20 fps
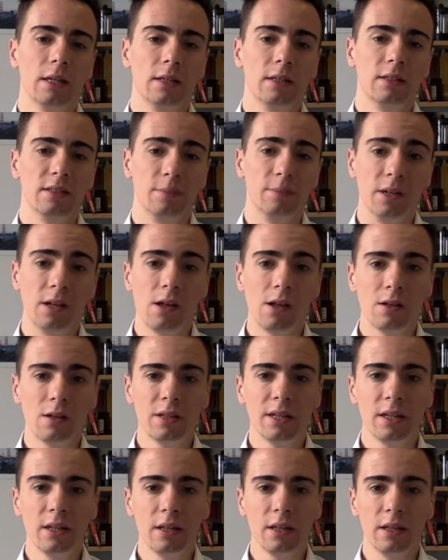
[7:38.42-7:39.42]

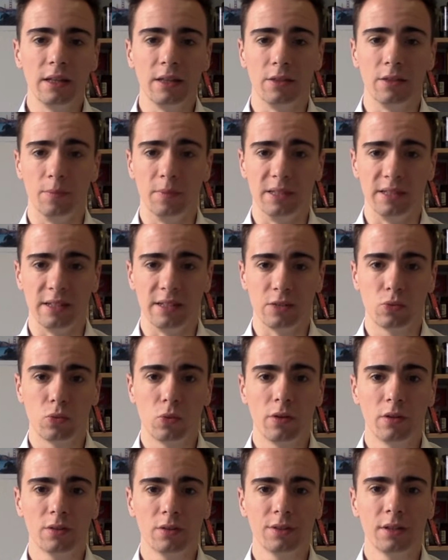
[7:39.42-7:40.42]
Similarly, in the business
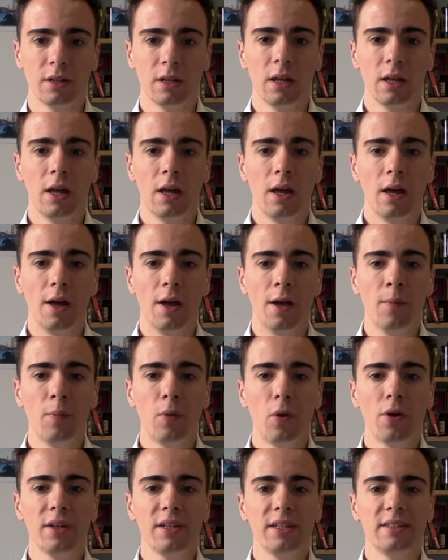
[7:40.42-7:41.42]
world,
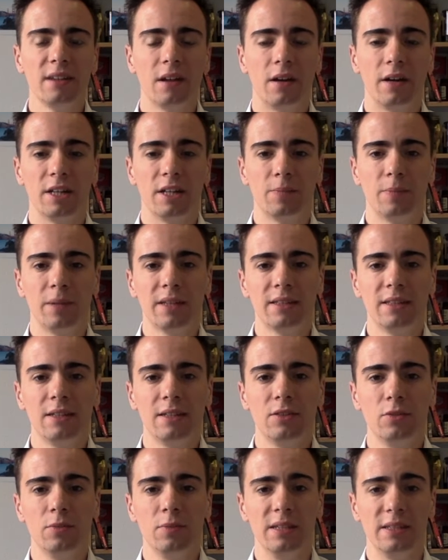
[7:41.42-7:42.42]
employees are
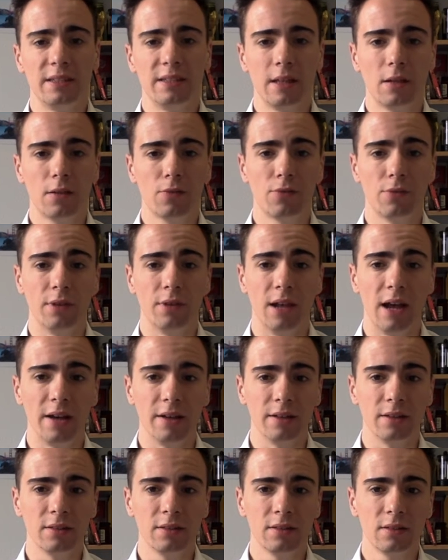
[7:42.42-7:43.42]
expected to be
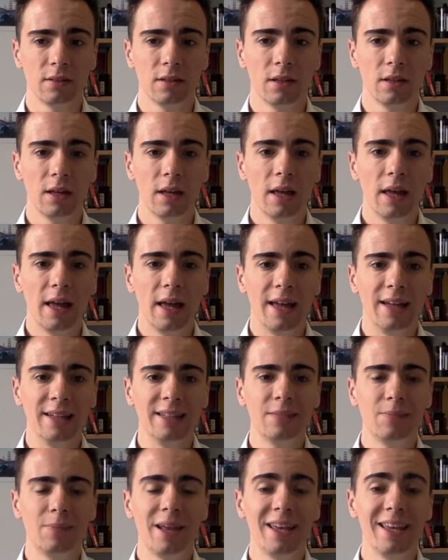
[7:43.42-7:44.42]
self-reliant and
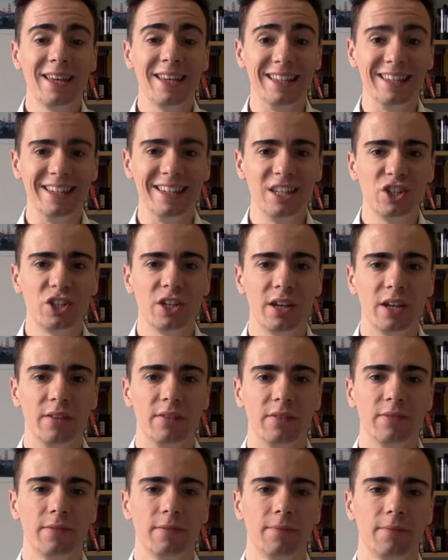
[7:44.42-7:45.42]
display initiative.